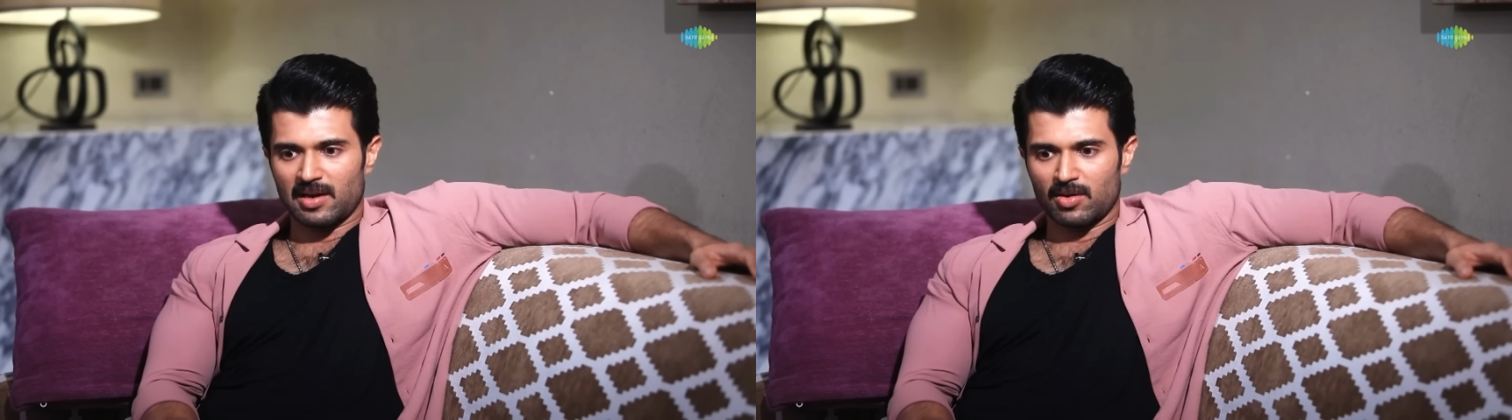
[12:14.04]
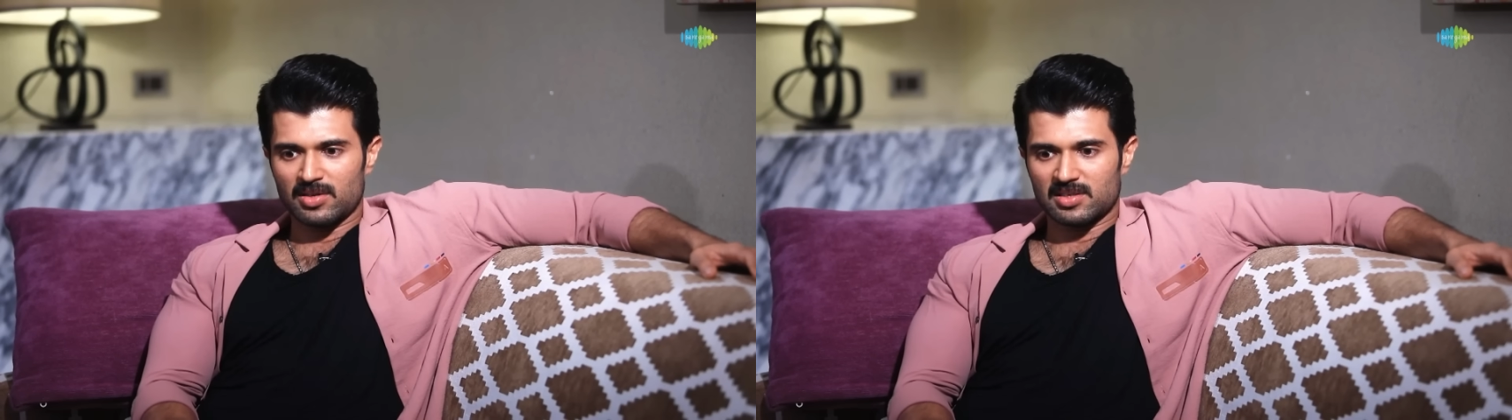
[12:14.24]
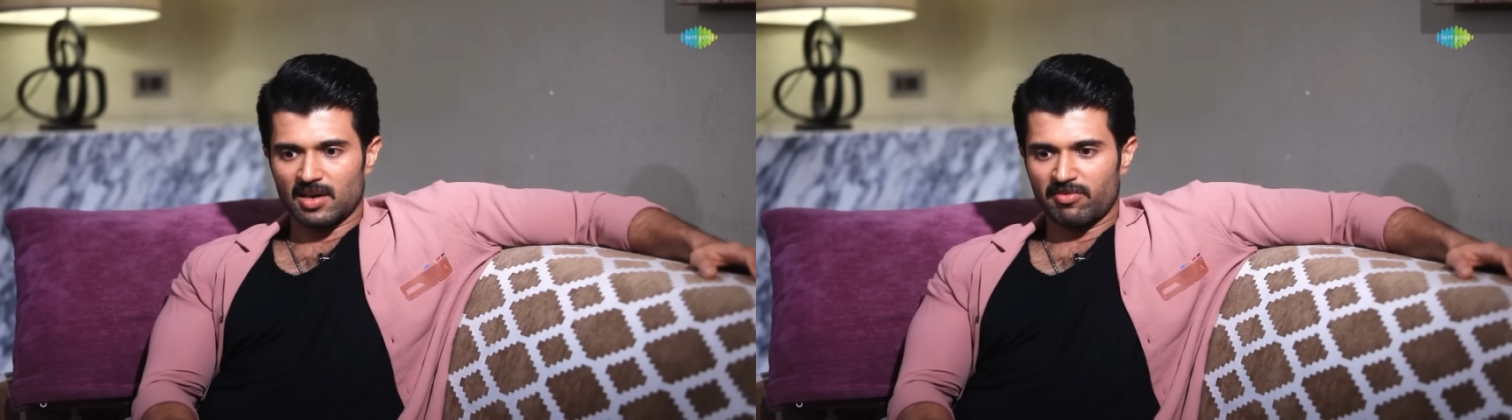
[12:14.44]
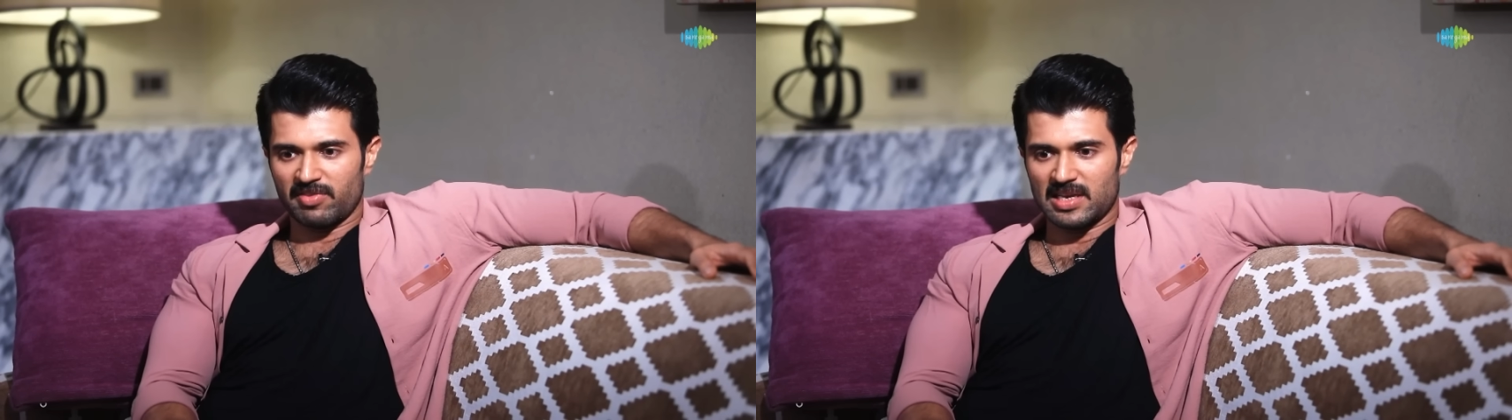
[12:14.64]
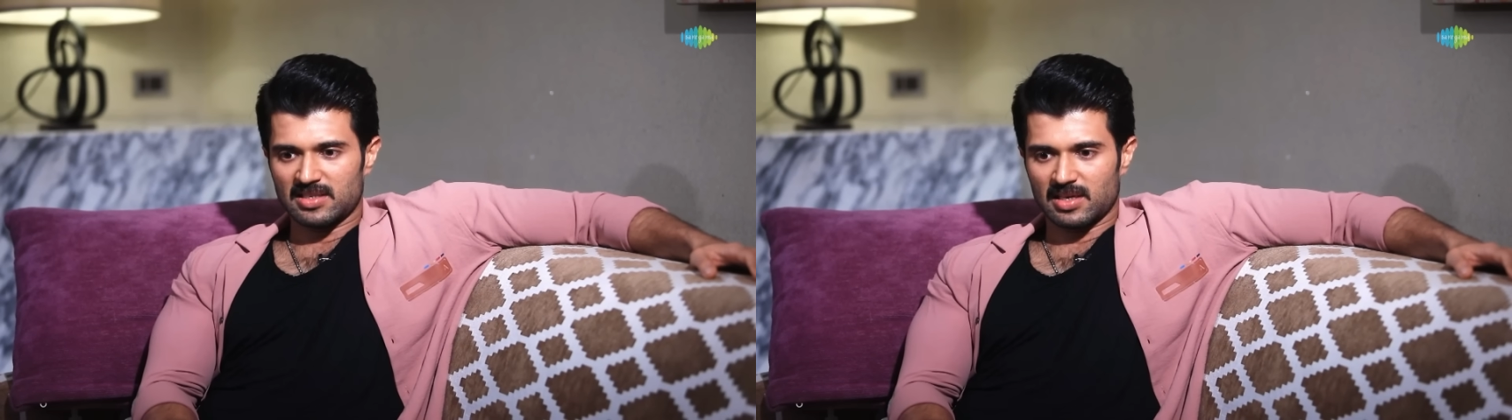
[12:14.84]
now it still
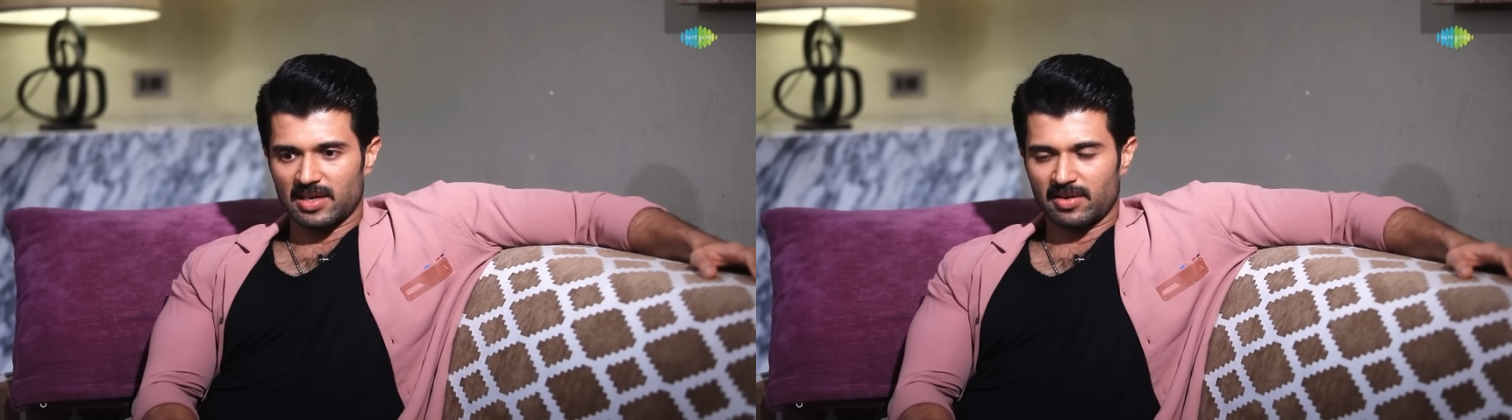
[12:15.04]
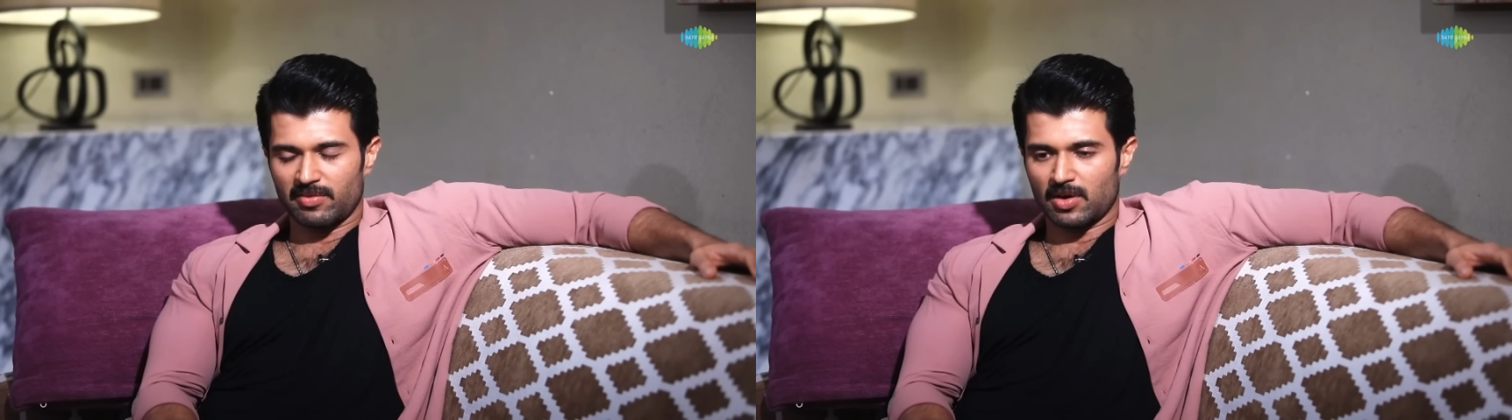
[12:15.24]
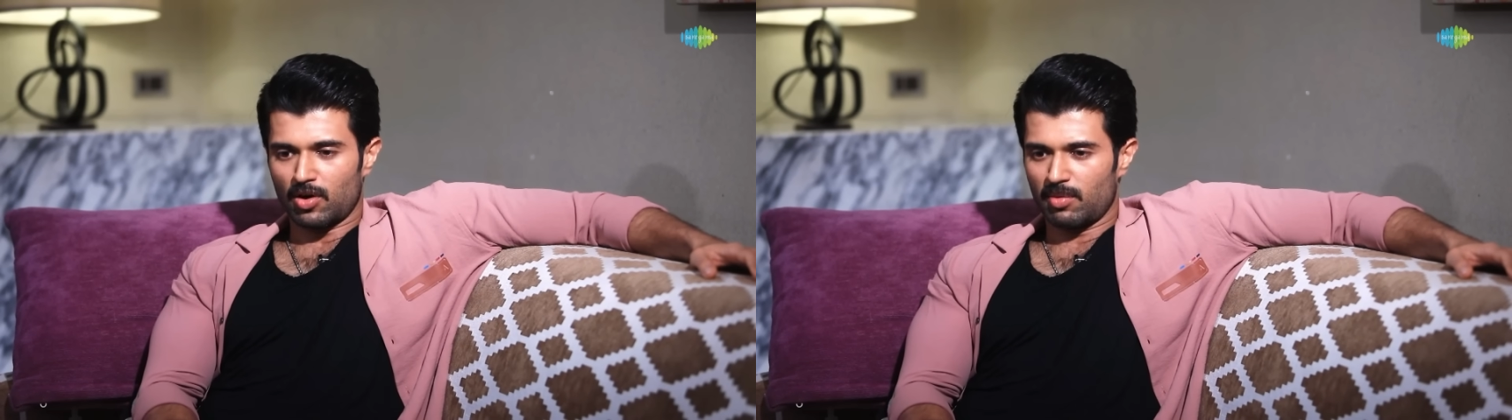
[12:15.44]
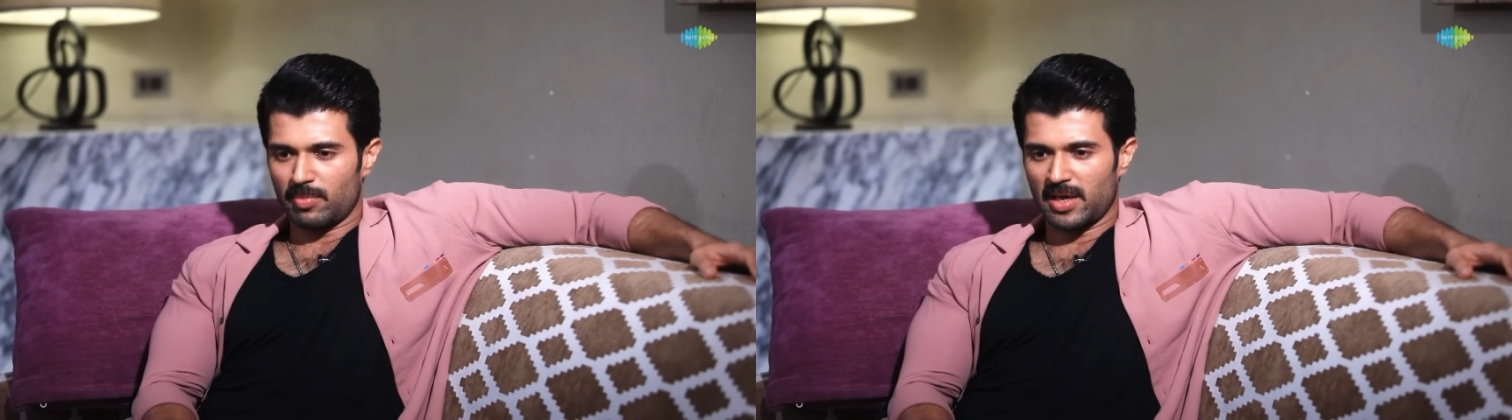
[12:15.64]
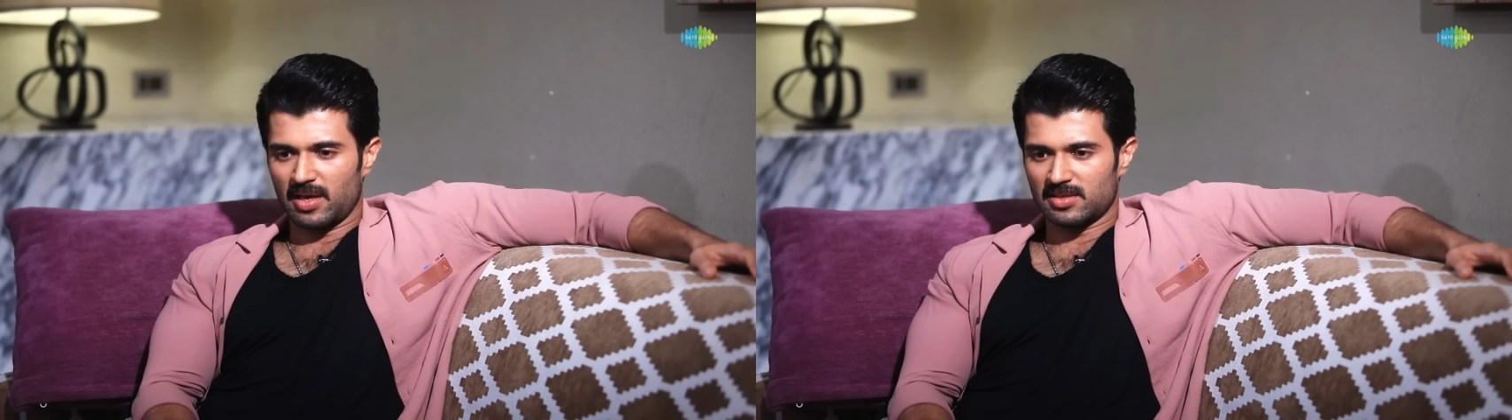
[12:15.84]
feels like we're all making